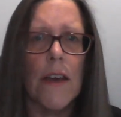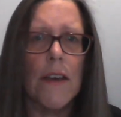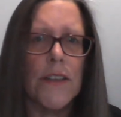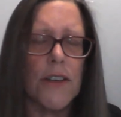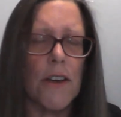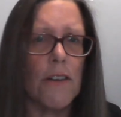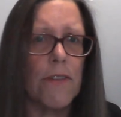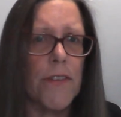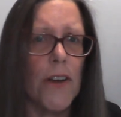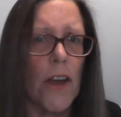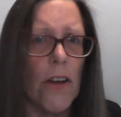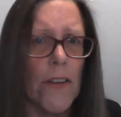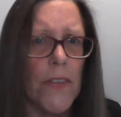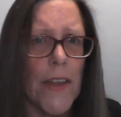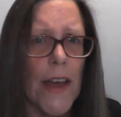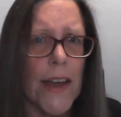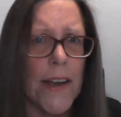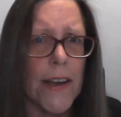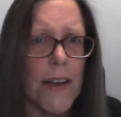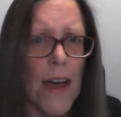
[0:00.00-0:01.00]
So if you're on
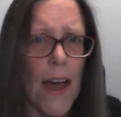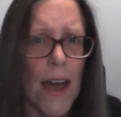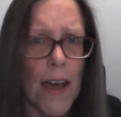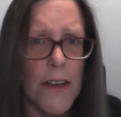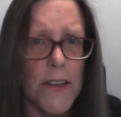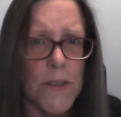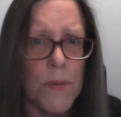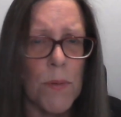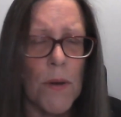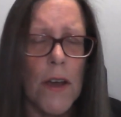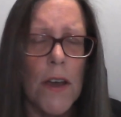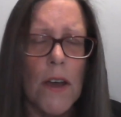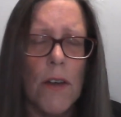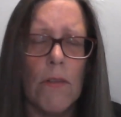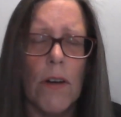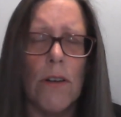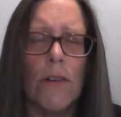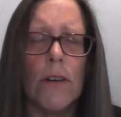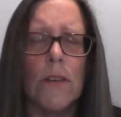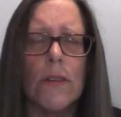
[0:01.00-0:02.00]
that cusp,
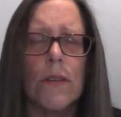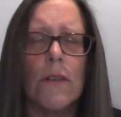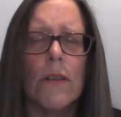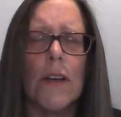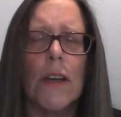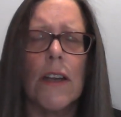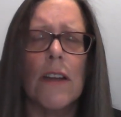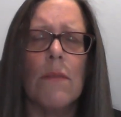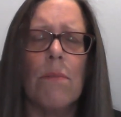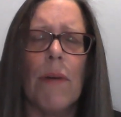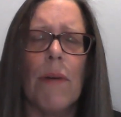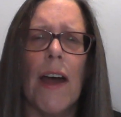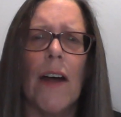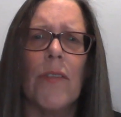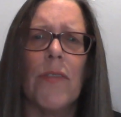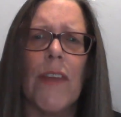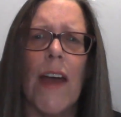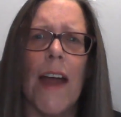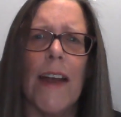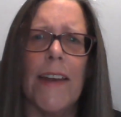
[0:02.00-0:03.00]
we're all talking
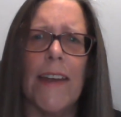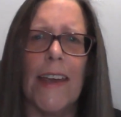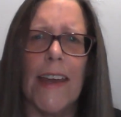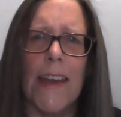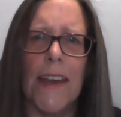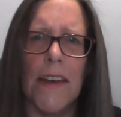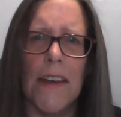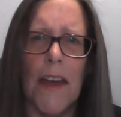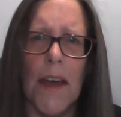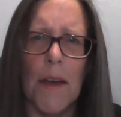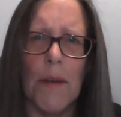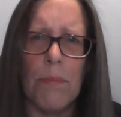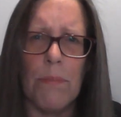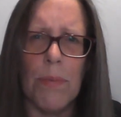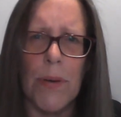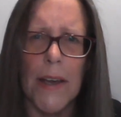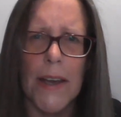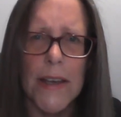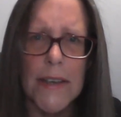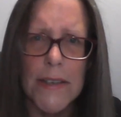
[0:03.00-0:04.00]
about that inner
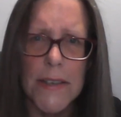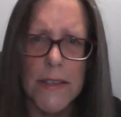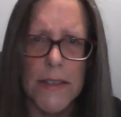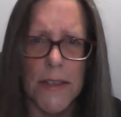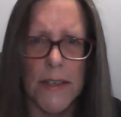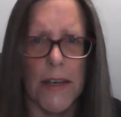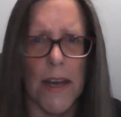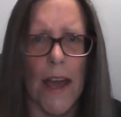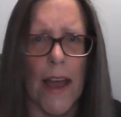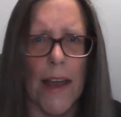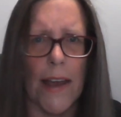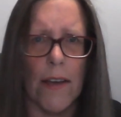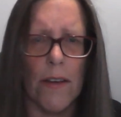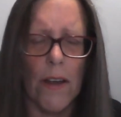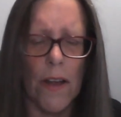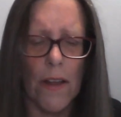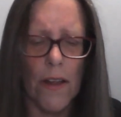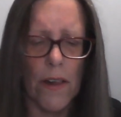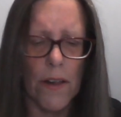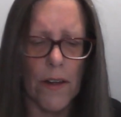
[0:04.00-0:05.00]
peace today.
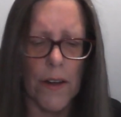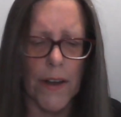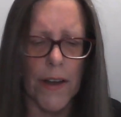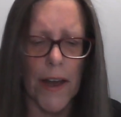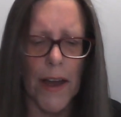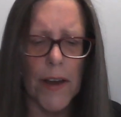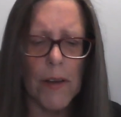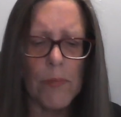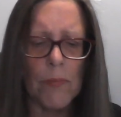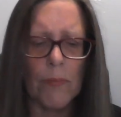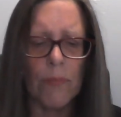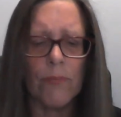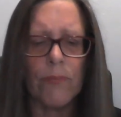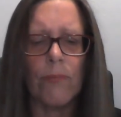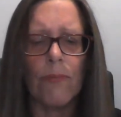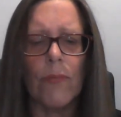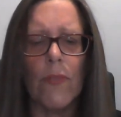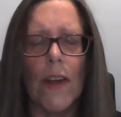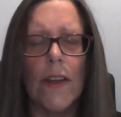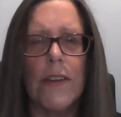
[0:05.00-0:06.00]
Okay?
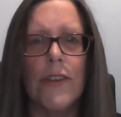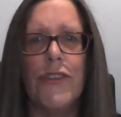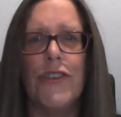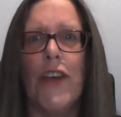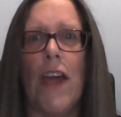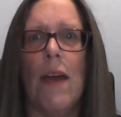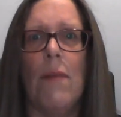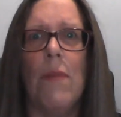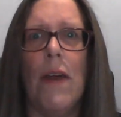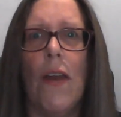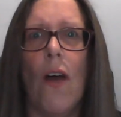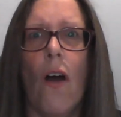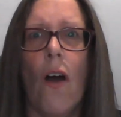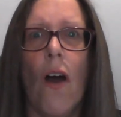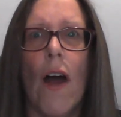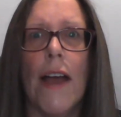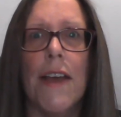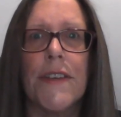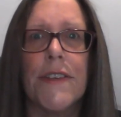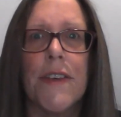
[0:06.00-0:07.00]

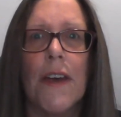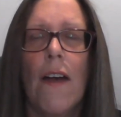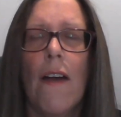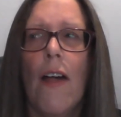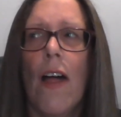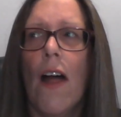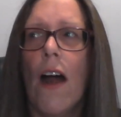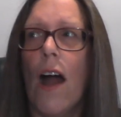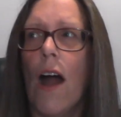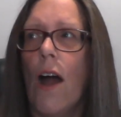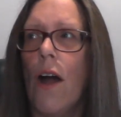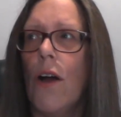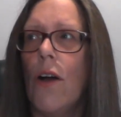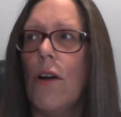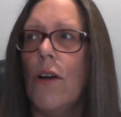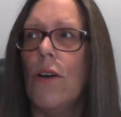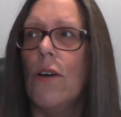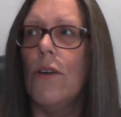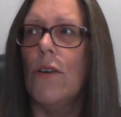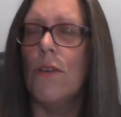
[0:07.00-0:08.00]
Gemini's.
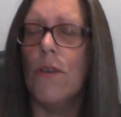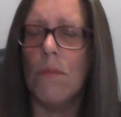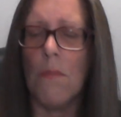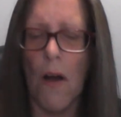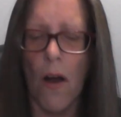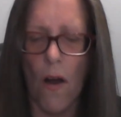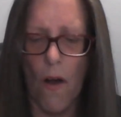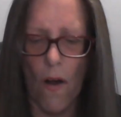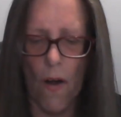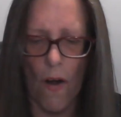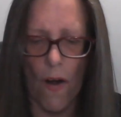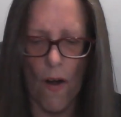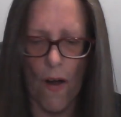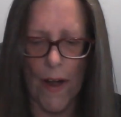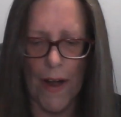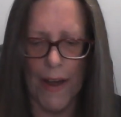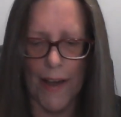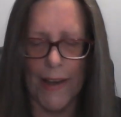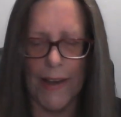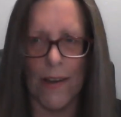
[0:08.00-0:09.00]
Oh
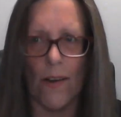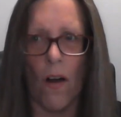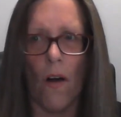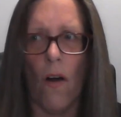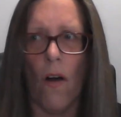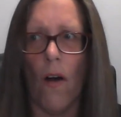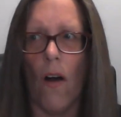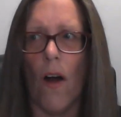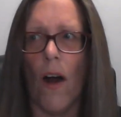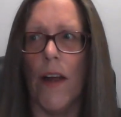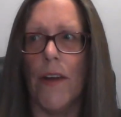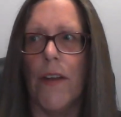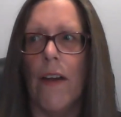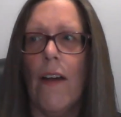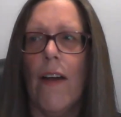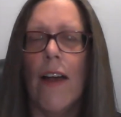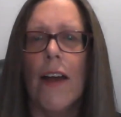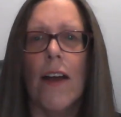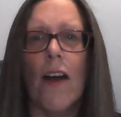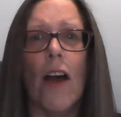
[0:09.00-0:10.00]
my God.
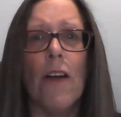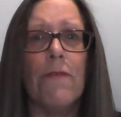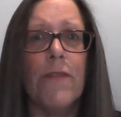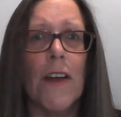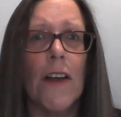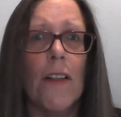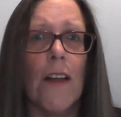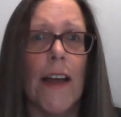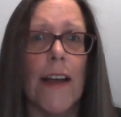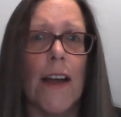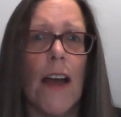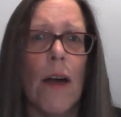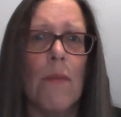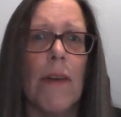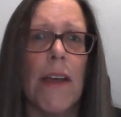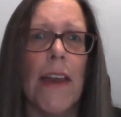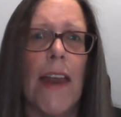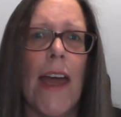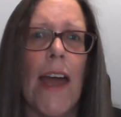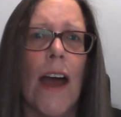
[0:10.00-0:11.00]
I feel like
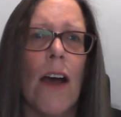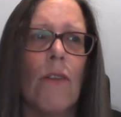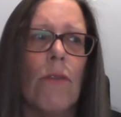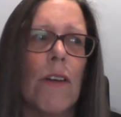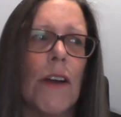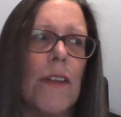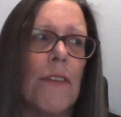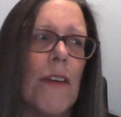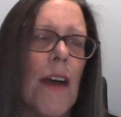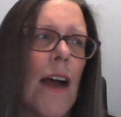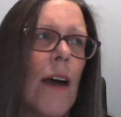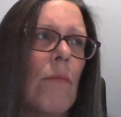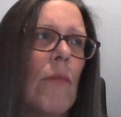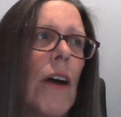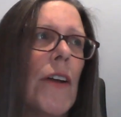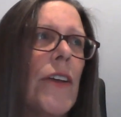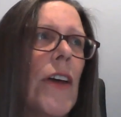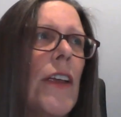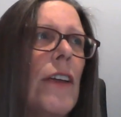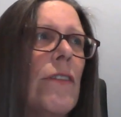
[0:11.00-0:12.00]
coming out with, um,
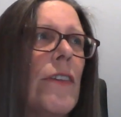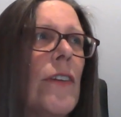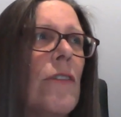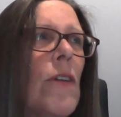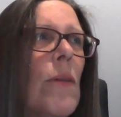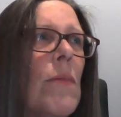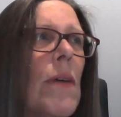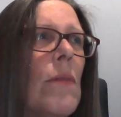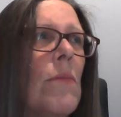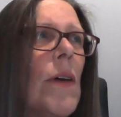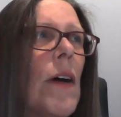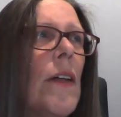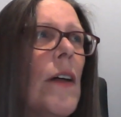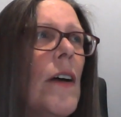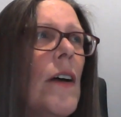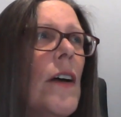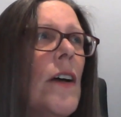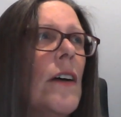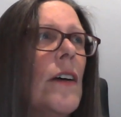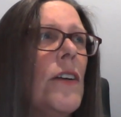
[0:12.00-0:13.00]
I don't even remember,
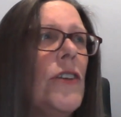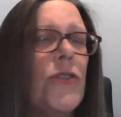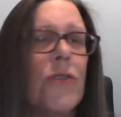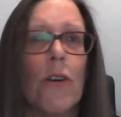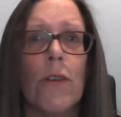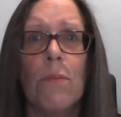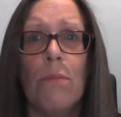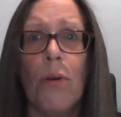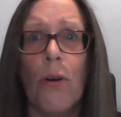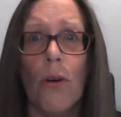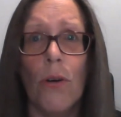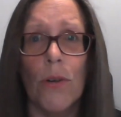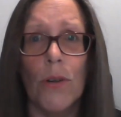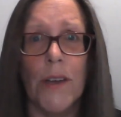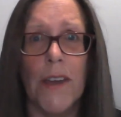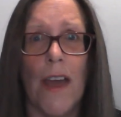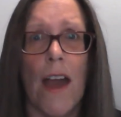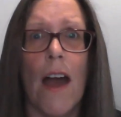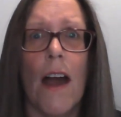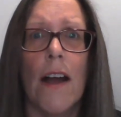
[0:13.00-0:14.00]
John
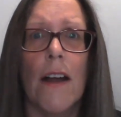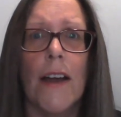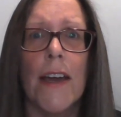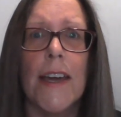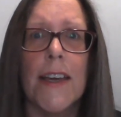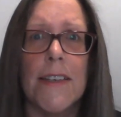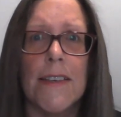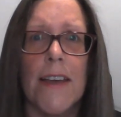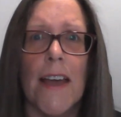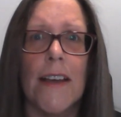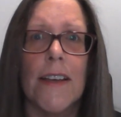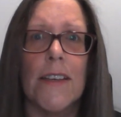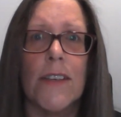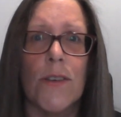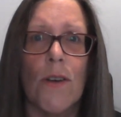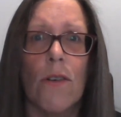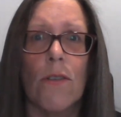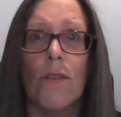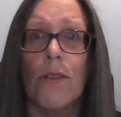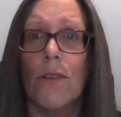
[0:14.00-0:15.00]
Paul Young. He sang a
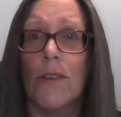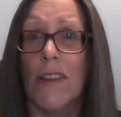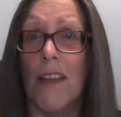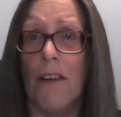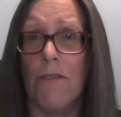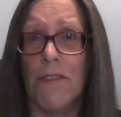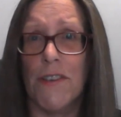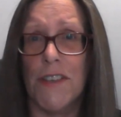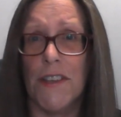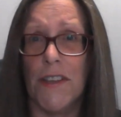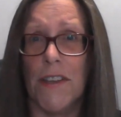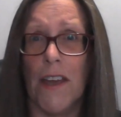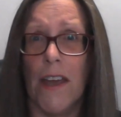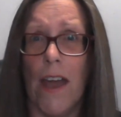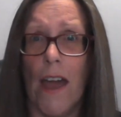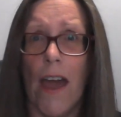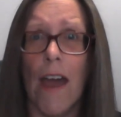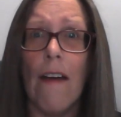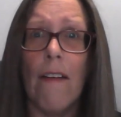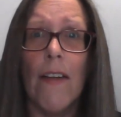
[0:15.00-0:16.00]
song called Love is in the
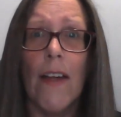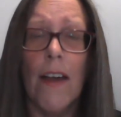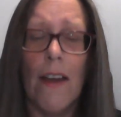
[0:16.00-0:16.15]
Air.